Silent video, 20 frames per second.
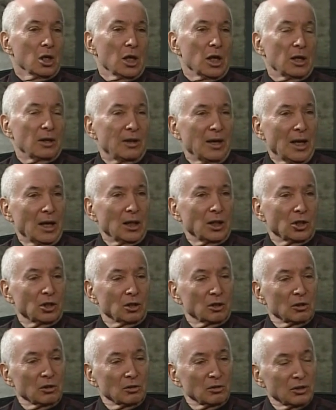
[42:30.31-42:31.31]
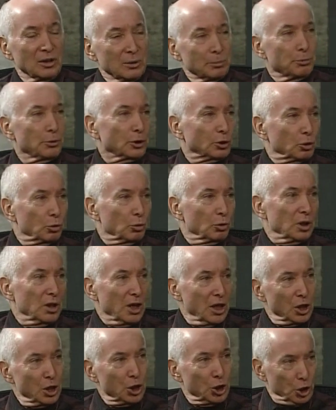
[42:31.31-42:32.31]
that is a deliberate
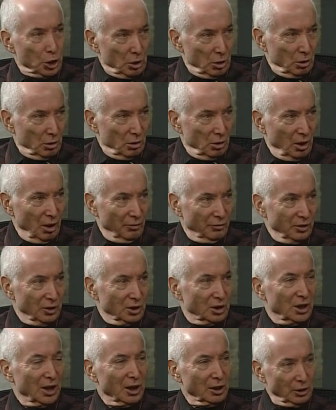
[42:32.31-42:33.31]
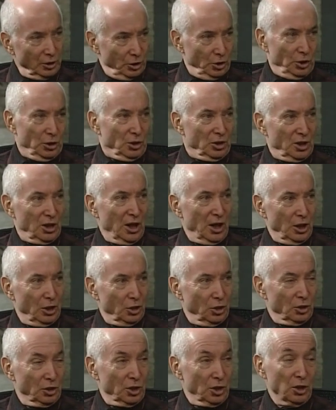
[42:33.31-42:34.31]
creation of intelligence
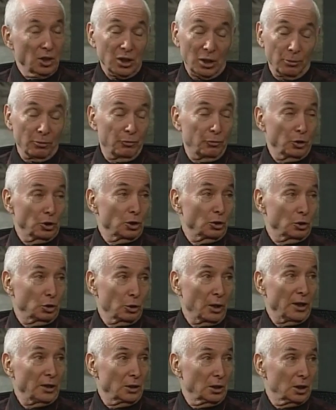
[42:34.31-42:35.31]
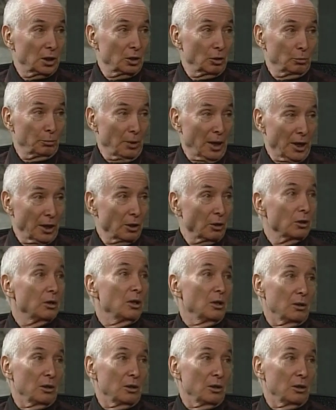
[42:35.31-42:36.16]
agencies, some of which had tried to kill Meier